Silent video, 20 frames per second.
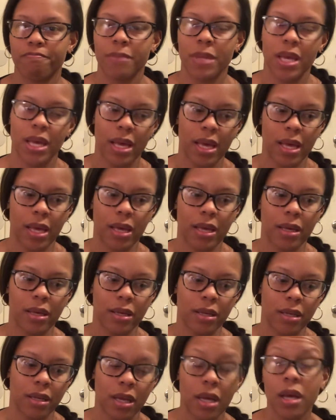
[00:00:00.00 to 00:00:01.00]

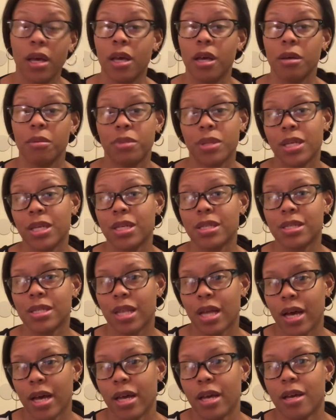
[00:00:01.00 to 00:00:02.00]
And please
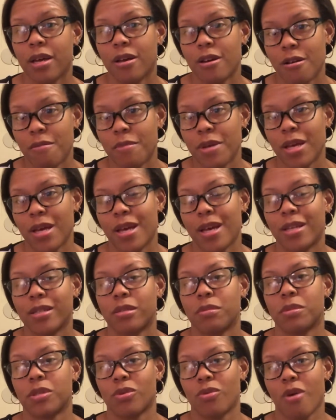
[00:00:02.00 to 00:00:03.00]
like, comment, and
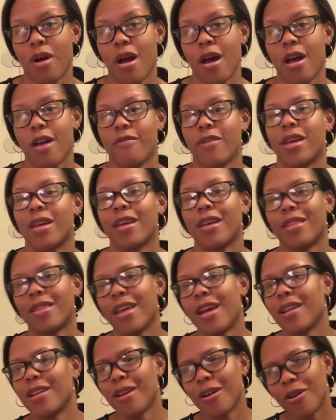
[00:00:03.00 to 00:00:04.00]
subscribe, and hit
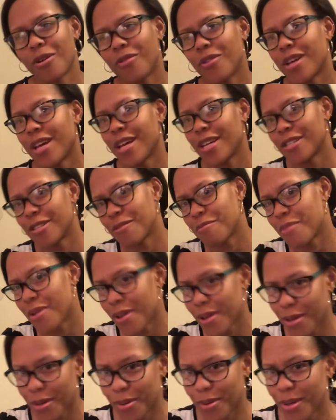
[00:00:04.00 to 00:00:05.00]
that notification
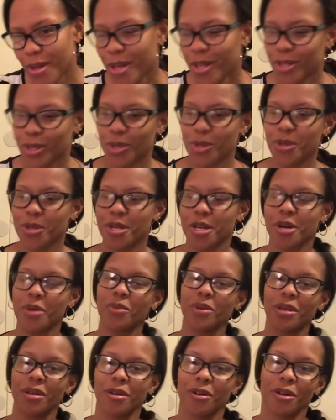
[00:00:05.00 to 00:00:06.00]
bell so you'll know when
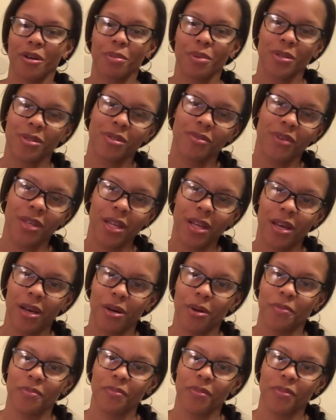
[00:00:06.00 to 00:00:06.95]
your girl posts a video.